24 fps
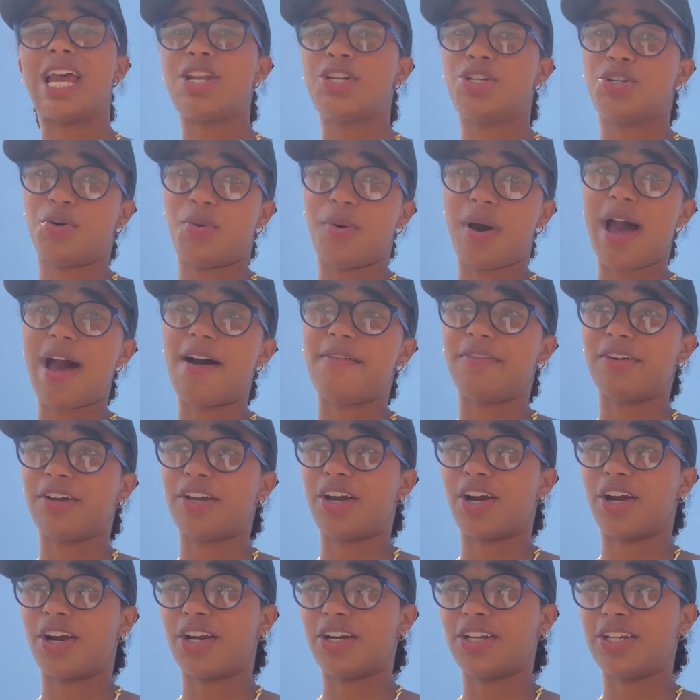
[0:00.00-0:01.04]
don't have a
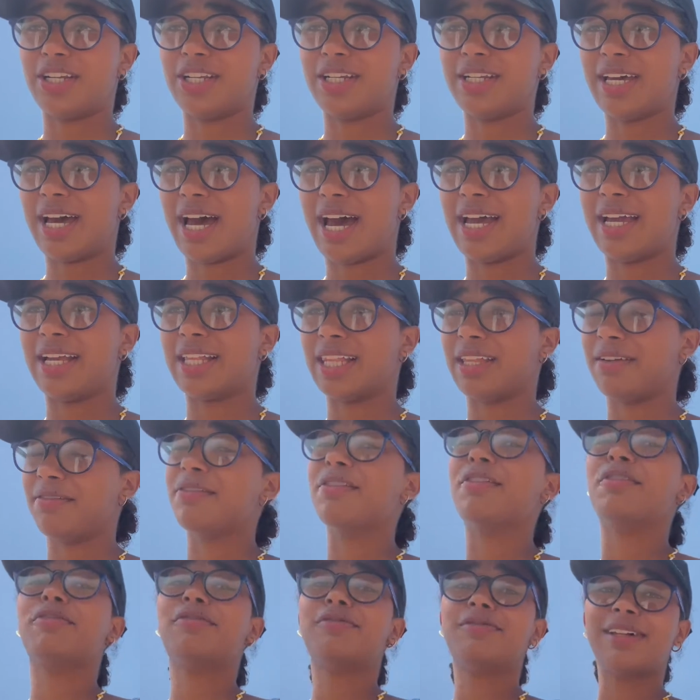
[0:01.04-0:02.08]
garden. I live in
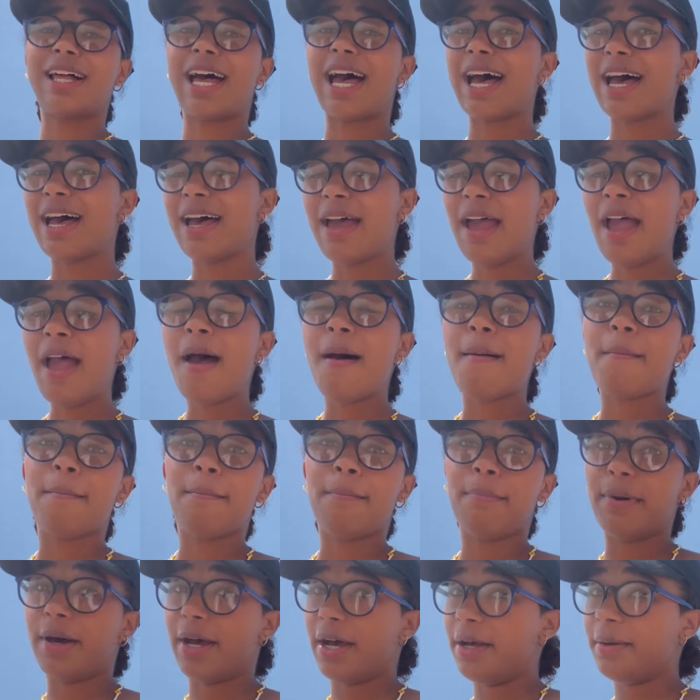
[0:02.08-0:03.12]
a flat,
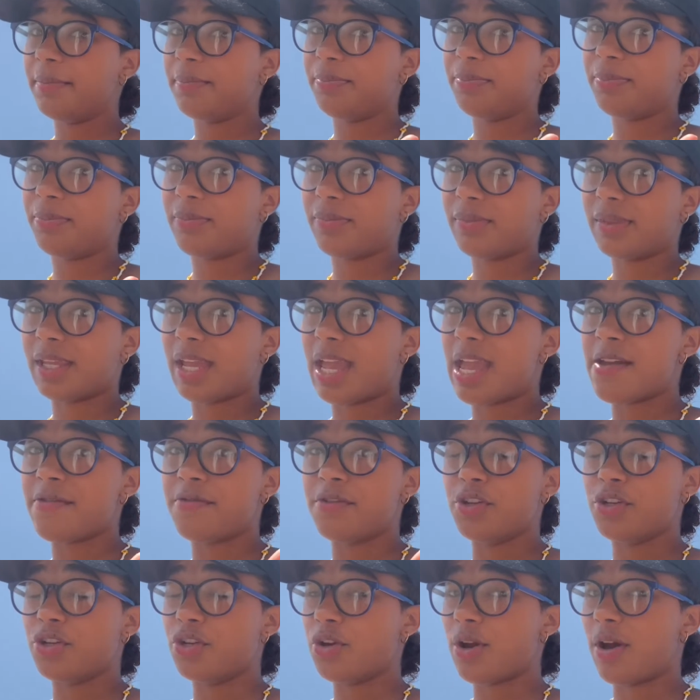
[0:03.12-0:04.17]
but if
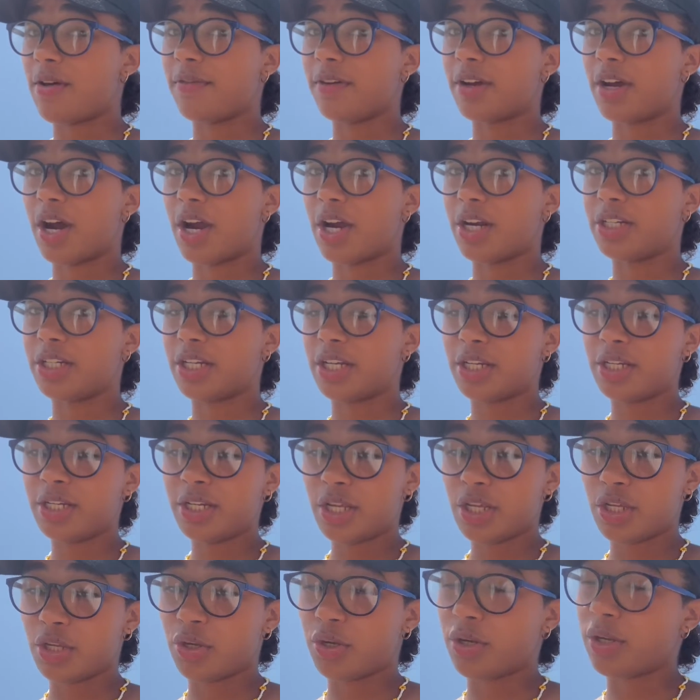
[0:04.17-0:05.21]
you do have a garden,
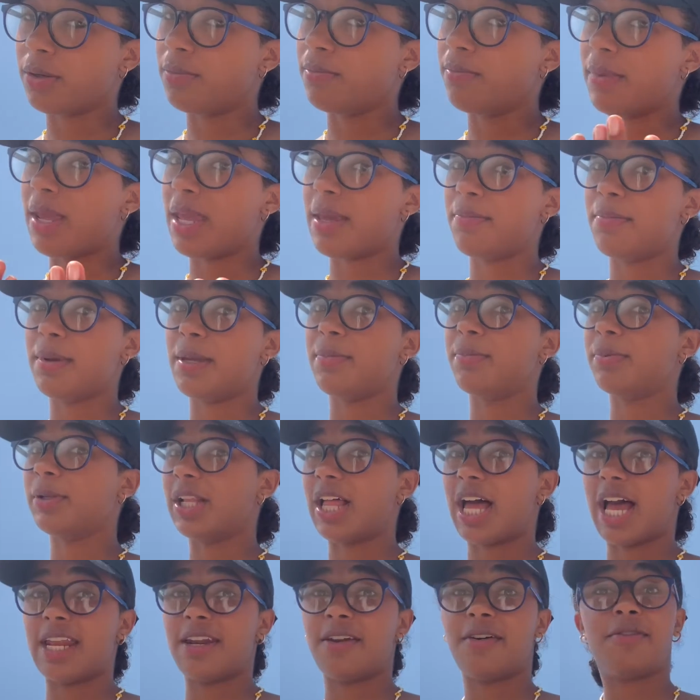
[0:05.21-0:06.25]
you could maybe
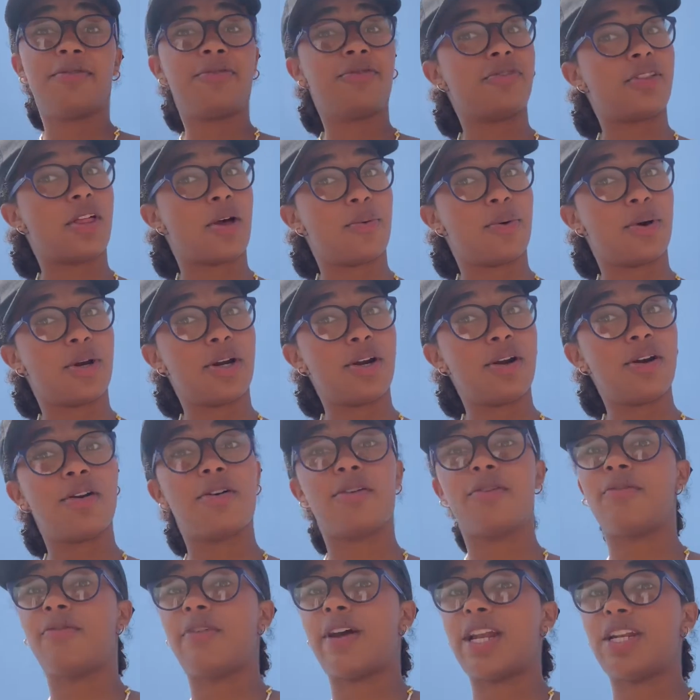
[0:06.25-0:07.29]
plant a flower or
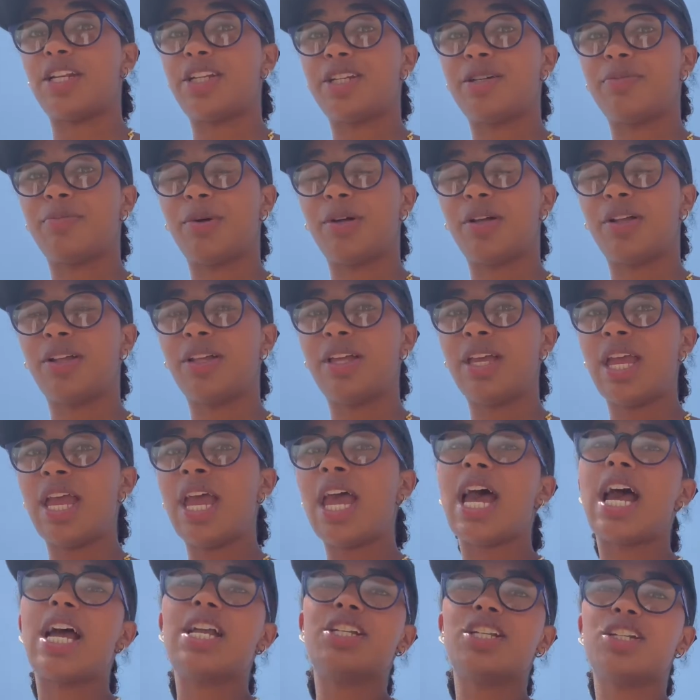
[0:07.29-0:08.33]
a vegetable
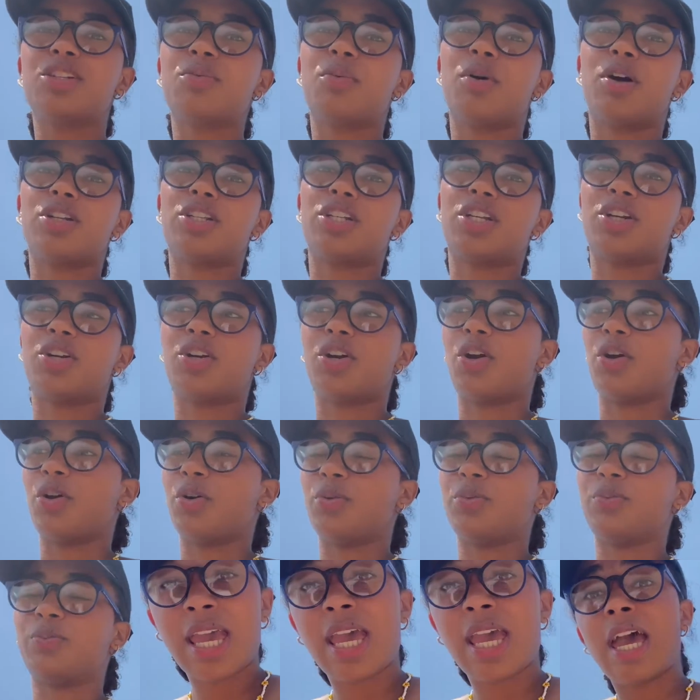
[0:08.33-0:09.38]
and just watch it
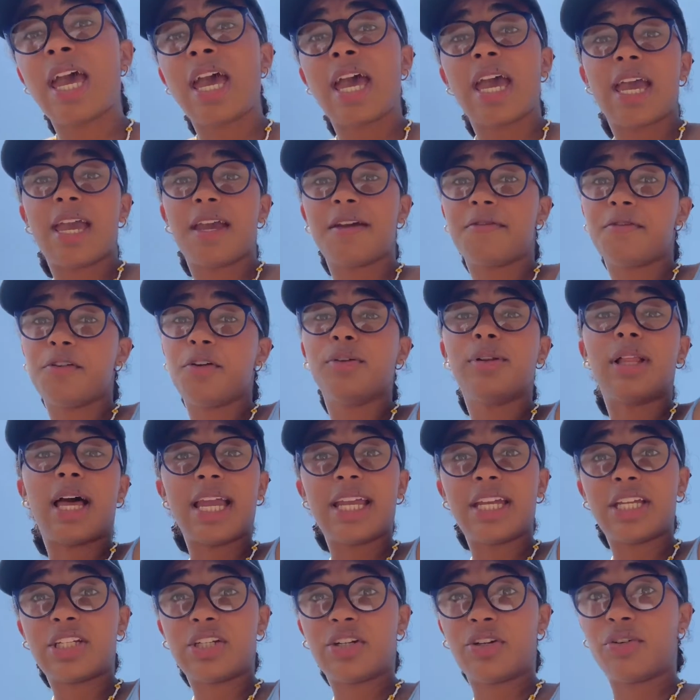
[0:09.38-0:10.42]
grow. If you
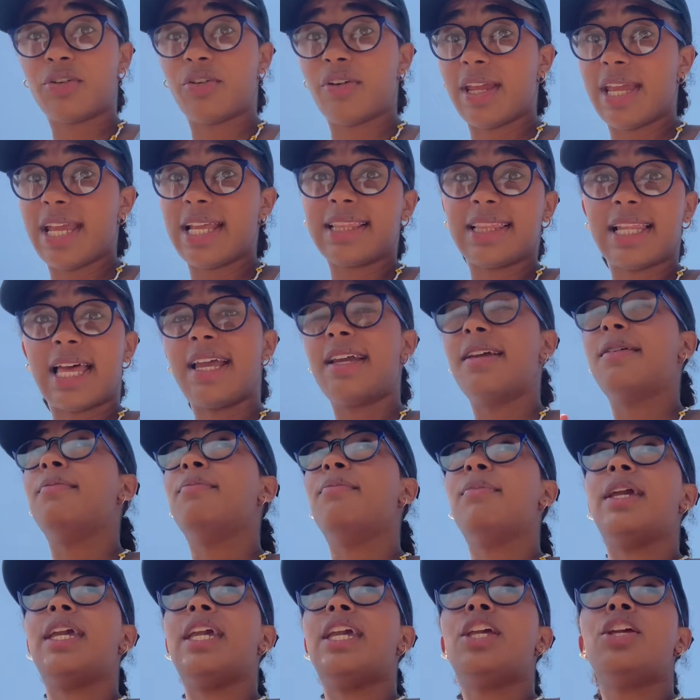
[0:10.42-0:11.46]
like to read like
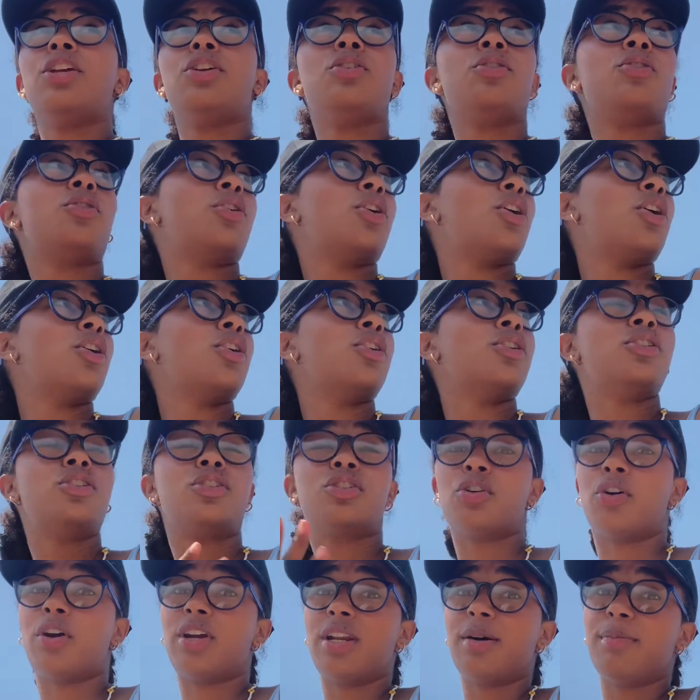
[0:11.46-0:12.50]
me, you could
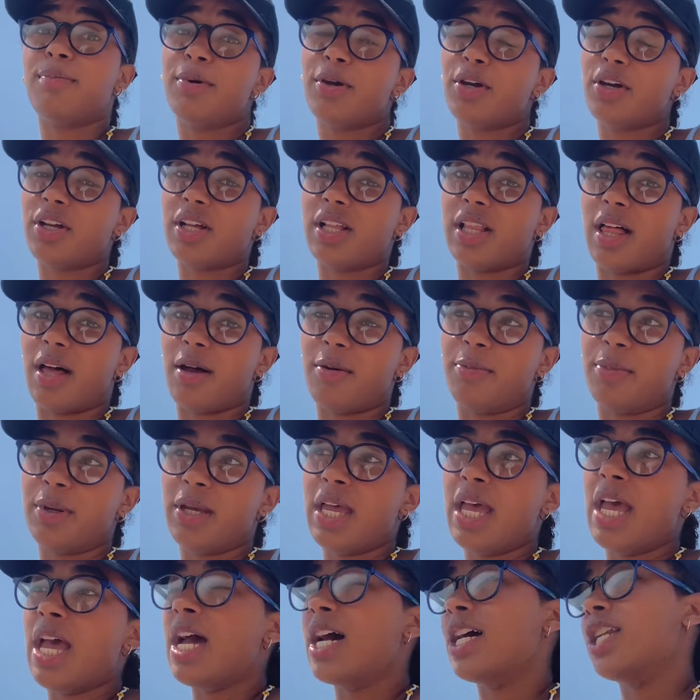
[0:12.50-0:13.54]
join a book club.
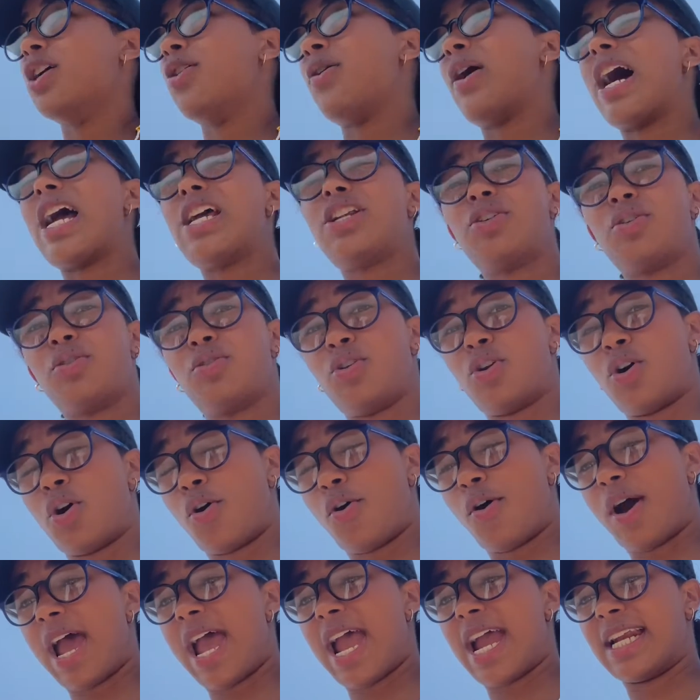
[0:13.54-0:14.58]
Now, I don't
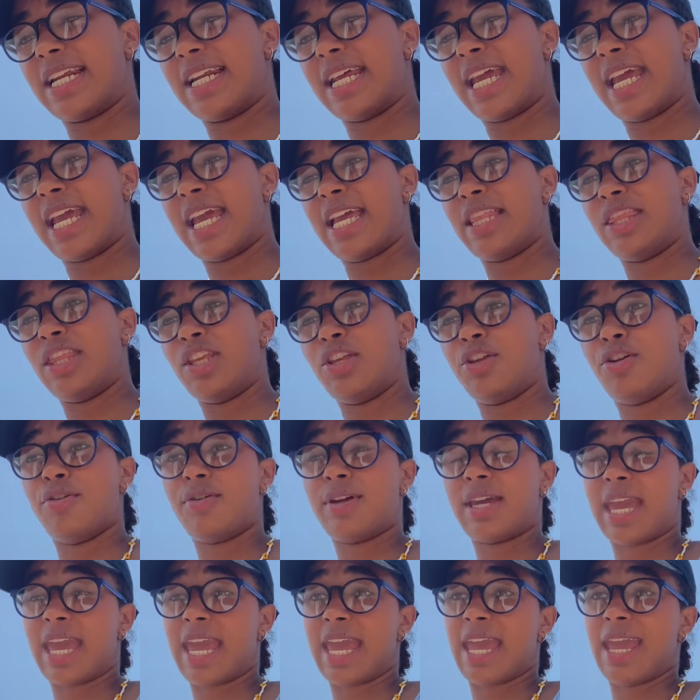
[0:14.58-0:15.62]
know any in the
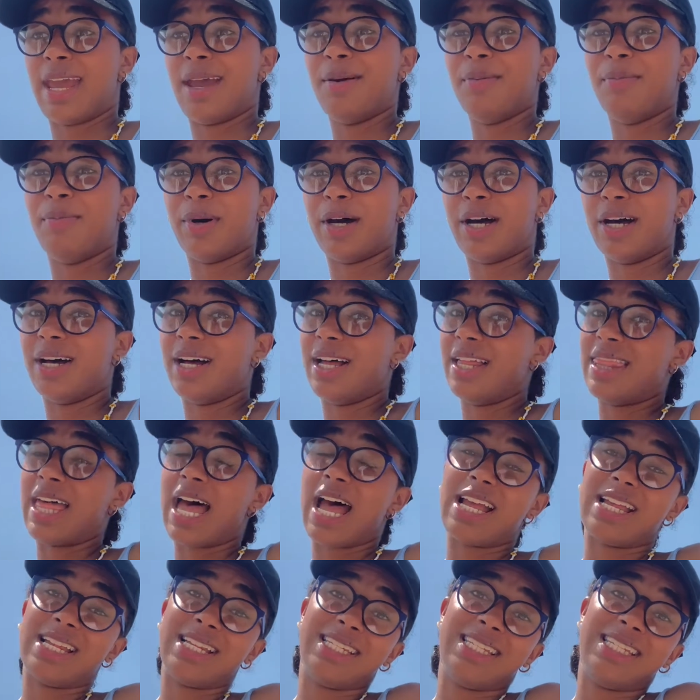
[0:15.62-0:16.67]
UK, but
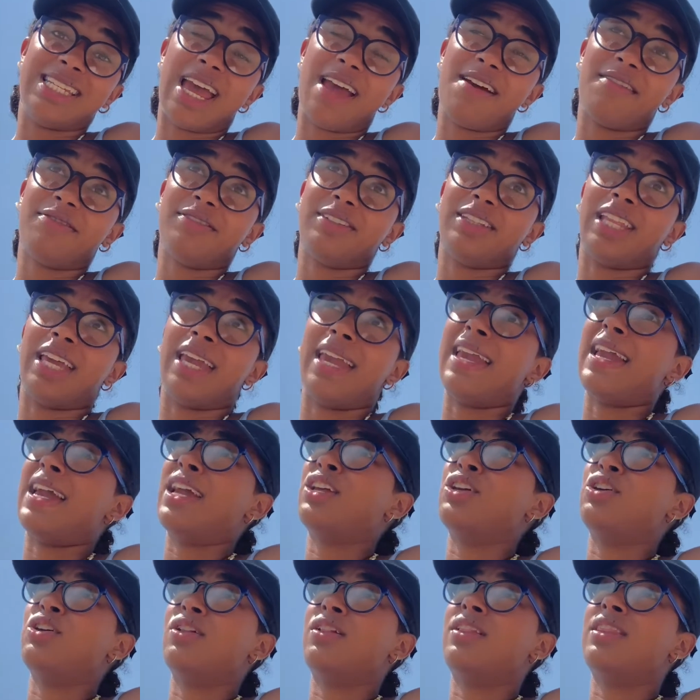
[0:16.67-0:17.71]
that is definitely a
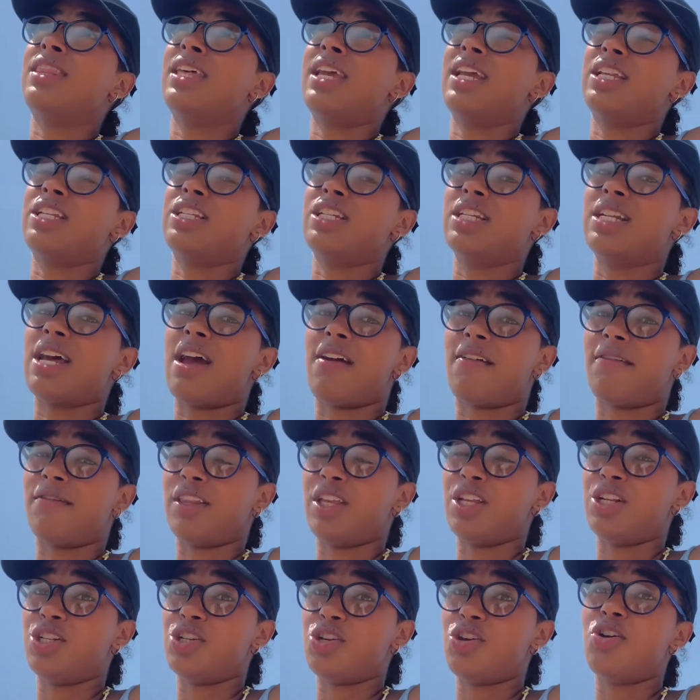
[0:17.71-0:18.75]
good thing to
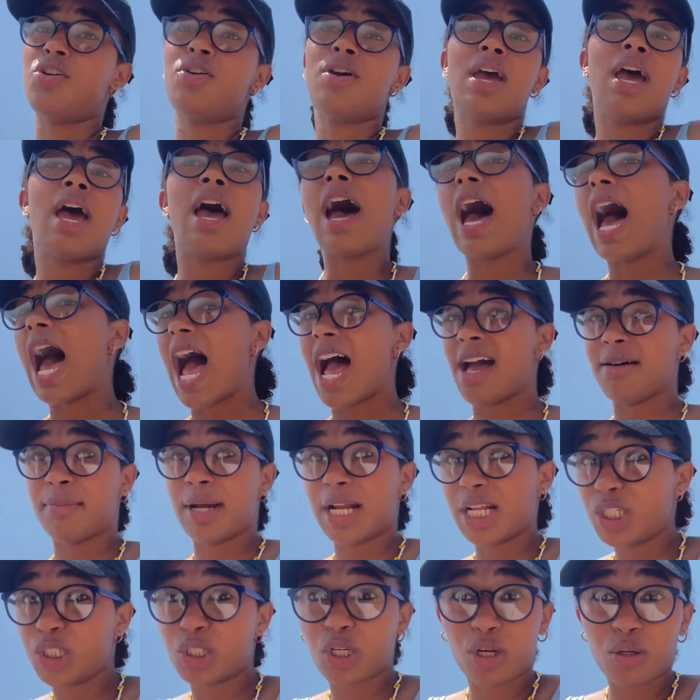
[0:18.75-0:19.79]
definitely do. I
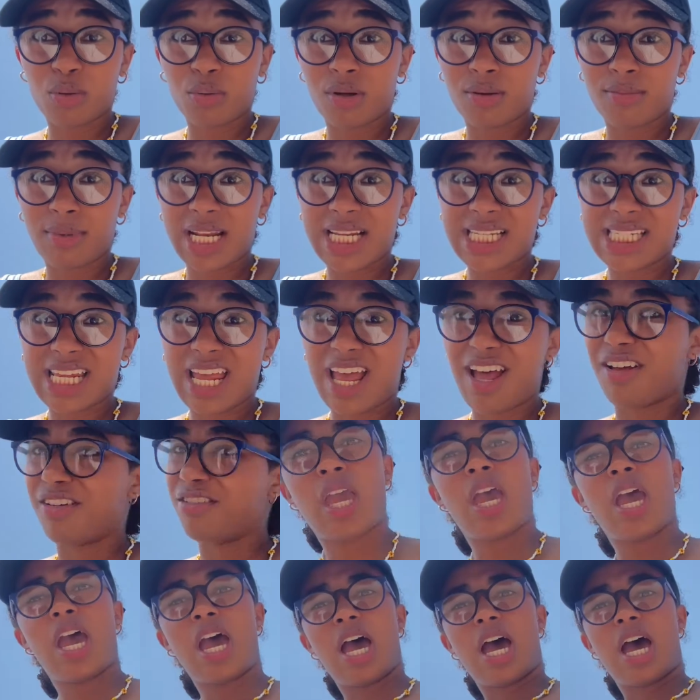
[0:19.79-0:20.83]
might join one myself.
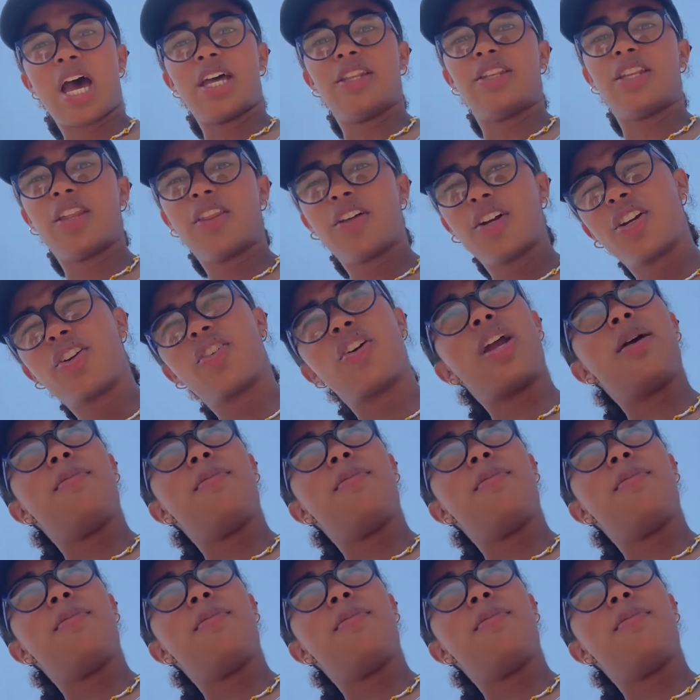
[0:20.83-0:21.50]
Another great